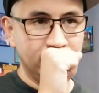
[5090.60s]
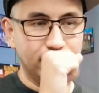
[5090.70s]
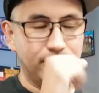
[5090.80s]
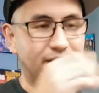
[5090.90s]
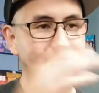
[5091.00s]

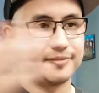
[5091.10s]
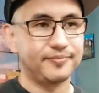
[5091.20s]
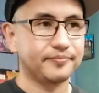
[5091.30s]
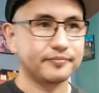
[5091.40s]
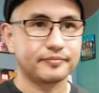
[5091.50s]
But
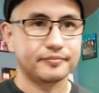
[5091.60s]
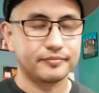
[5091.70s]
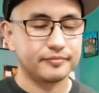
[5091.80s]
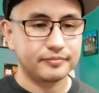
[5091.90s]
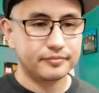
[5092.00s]

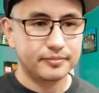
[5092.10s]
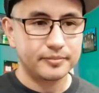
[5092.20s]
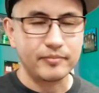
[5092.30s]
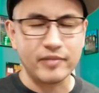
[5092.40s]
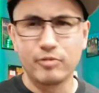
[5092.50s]

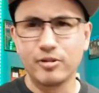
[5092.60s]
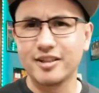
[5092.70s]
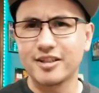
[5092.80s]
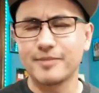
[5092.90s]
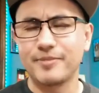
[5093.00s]
it
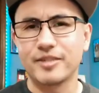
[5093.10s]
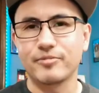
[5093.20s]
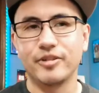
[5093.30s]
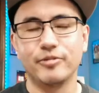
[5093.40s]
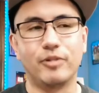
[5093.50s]
really just
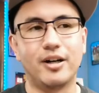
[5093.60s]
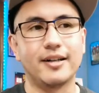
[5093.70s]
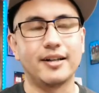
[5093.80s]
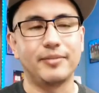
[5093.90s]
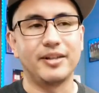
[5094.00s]
depends what you
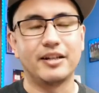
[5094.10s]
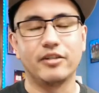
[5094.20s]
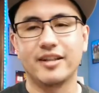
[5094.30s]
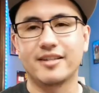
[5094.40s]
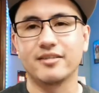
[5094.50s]
want. I mean, I
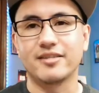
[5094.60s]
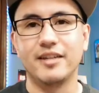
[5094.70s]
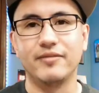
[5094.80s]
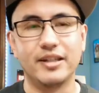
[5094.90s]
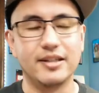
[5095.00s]
know they sell
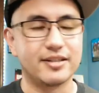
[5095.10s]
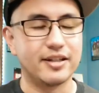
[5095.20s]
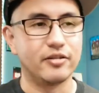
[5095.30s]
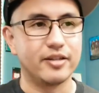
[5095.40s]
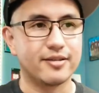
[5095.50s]
TVs,
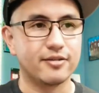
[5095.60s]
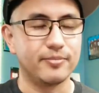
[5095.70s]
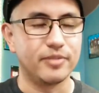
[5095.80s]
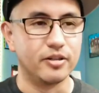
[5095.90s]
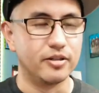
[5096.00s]
I know they sell
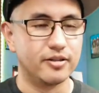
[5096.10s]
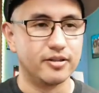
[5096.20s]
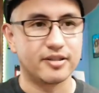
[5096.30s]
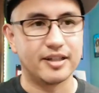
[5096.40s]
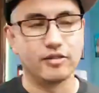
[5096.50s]

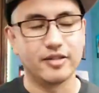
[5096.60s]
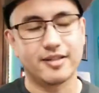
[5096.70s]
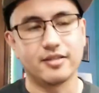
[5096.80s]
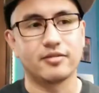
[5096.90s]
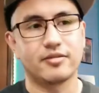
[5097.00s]
computers, I know they
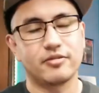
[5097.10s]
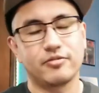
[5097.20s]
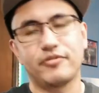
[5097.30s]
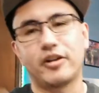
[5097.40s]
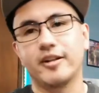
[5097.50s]
sell
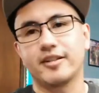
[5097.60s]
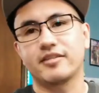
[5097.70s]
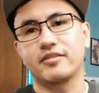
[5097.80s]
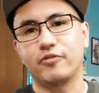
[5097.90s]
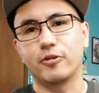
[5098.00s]

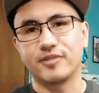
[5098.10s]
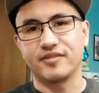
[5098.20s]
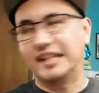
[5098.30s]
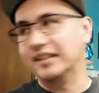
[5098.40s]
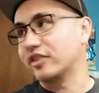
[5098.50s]
various forms
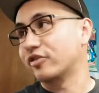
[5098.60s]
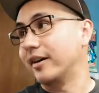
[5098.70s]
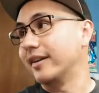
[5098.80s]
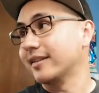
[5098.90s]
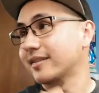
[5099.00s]
of
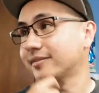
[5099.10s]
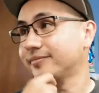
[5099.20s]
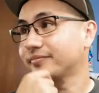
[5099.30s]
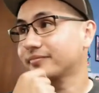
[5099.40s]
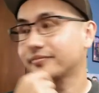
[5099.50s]
electronics,
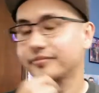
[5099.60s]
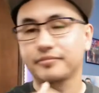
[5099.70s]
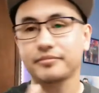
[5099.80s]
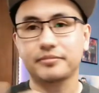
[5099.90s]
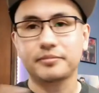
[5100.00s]

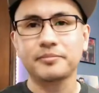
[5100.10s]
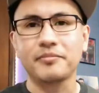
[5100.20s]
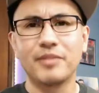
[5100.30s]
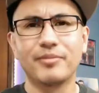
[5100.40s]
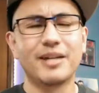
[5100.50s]

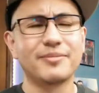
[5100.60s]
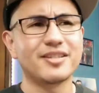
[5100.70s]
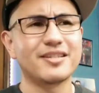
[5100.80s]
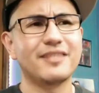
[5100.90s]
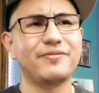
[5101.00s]
but I'm
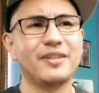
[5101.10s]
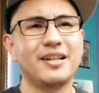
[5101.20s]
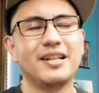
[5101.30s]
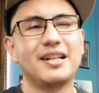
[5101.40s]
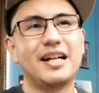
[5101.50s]
just not
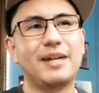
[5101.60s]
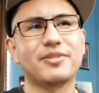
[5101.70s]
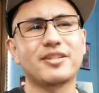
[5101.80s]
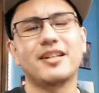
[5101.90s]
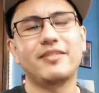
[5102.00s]

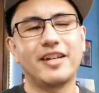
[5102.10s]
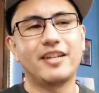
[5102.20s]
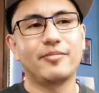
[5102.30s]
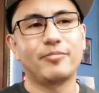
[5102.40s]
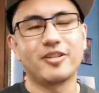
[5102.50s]
a fan
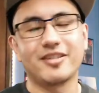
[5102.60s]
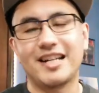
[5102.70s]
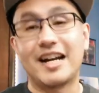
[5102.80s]
of them personally.